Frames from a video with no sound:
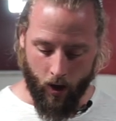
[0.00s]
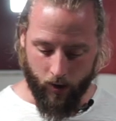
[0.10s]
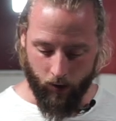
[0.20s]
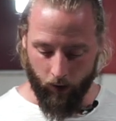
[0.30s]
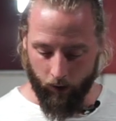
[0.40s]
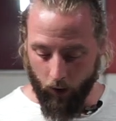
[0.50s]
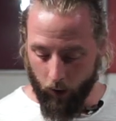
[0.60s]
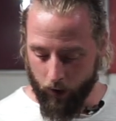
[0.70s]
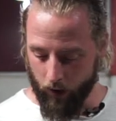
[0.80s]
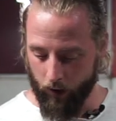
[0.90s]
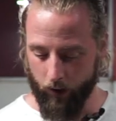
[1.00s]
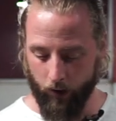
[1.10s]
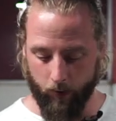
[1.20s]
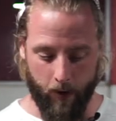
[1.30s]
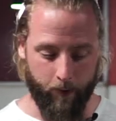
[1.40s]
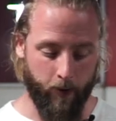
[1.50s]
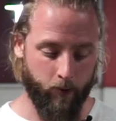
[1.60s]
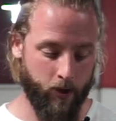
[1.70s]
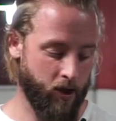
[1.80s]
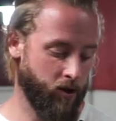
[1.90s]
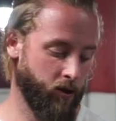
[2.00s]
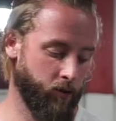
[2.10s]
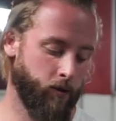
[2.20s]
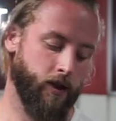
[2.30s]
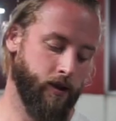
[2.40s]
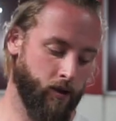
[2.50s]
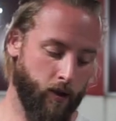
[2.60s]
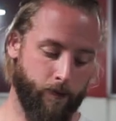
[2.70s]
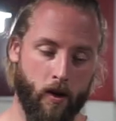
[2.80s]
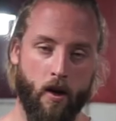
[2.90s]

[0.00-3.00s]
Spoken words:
So in the future, you might be able to actually release a